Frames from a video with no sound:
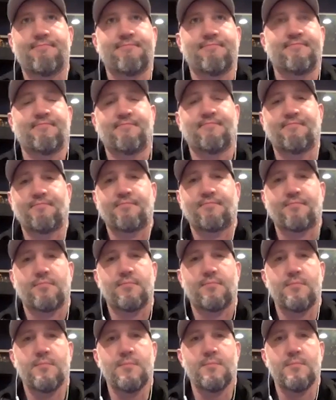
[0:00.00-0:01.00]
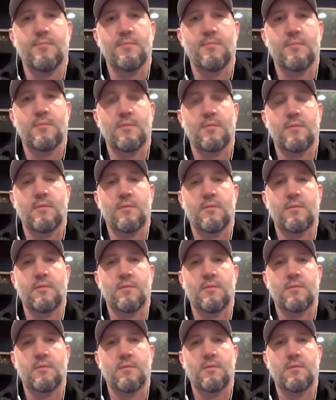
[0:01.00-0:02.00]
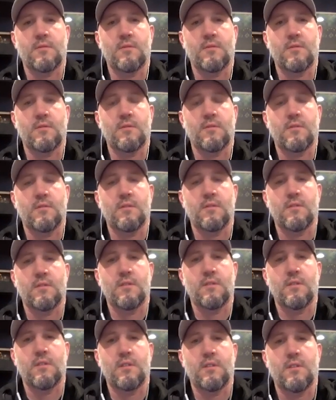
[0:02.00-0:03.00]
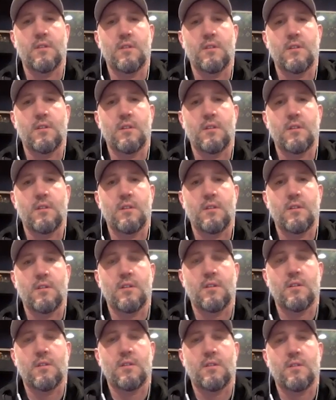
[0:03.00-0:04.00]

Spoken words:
This person isn't speaking.